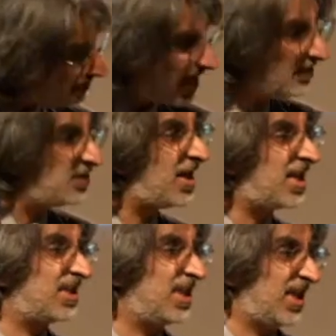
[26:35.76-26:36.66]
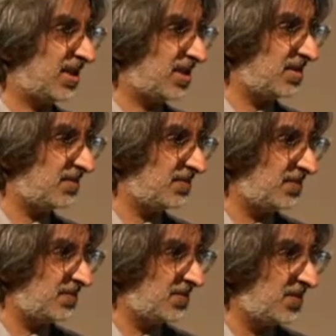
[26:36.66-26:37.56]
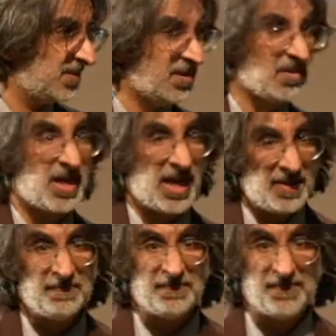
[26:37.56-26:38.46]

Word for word: My view, that stinks, okay?